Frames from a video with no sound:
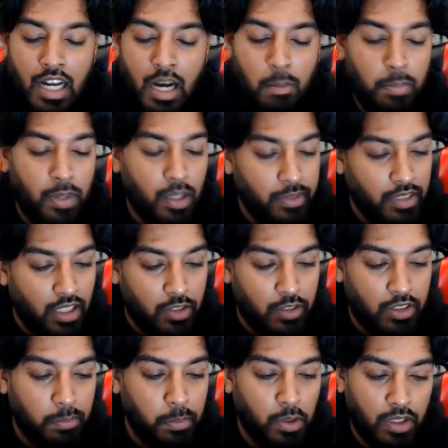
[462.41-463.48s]
I'm probably not
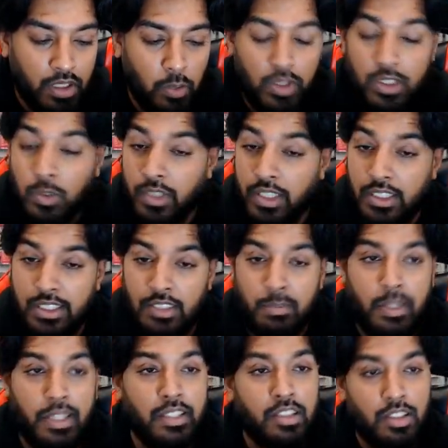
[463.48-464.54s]
going to pull it. What's crazy is
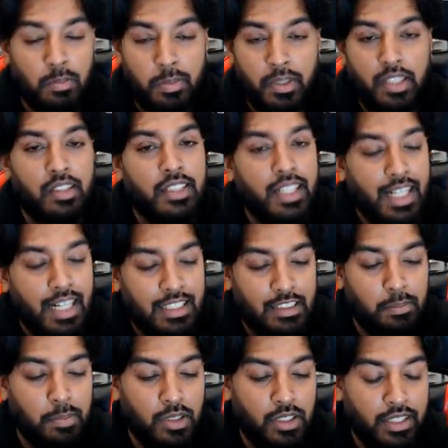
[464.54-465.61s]
my younger brother did
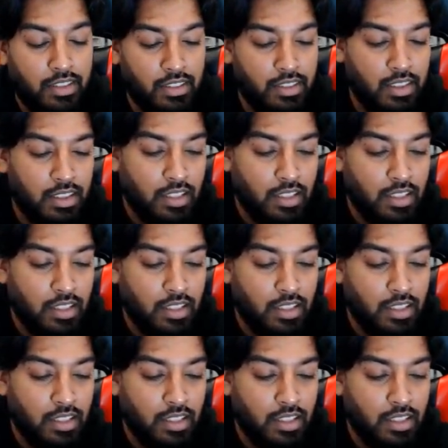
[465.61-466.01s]
actually pull it,